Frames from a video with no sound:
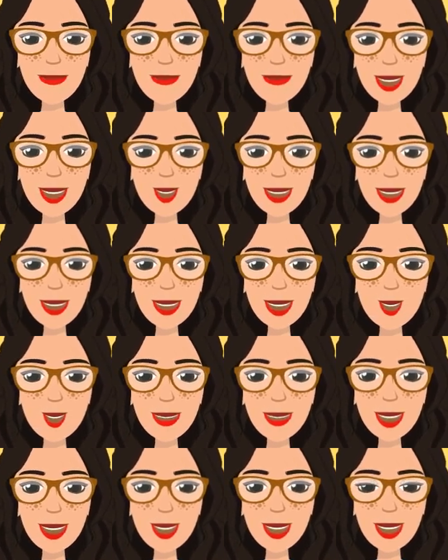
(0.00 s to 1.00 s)

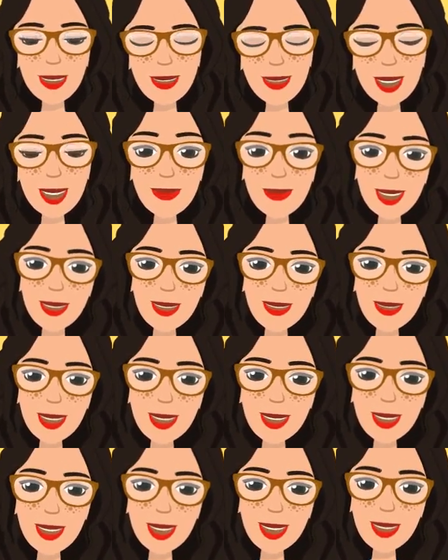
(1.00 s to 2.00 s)
agriculture development
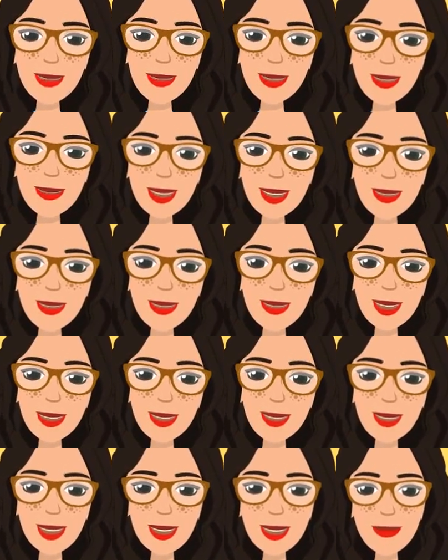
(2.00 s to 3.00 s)
financial
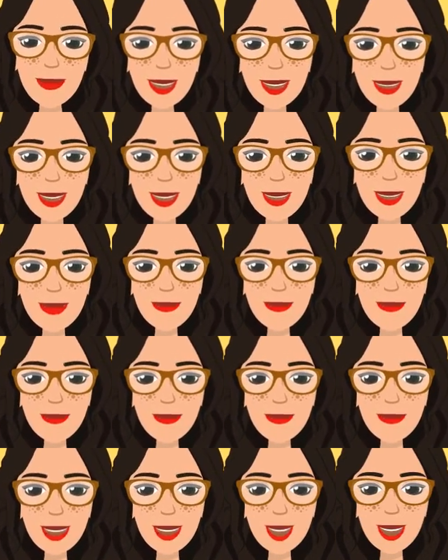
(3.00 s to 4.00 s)
institutions like NABARD,
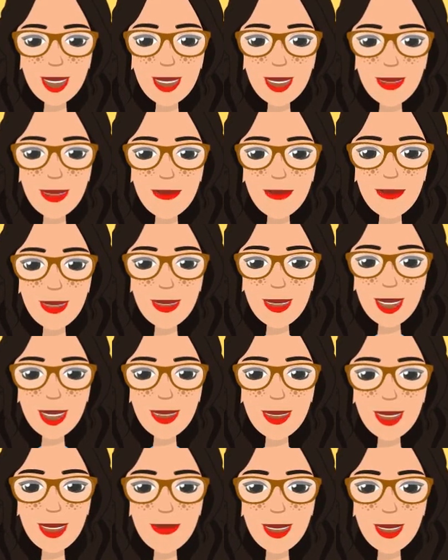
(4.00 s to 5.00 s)
land
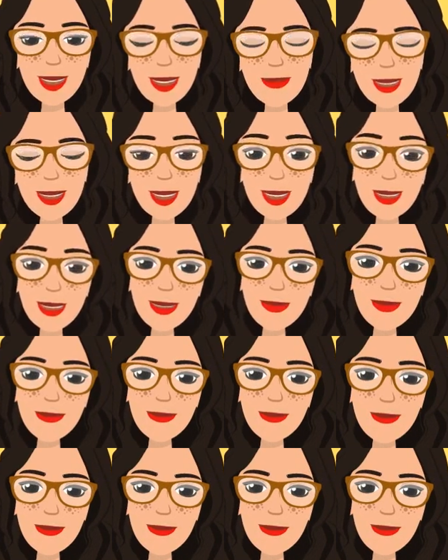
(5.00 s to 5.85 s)
development banks.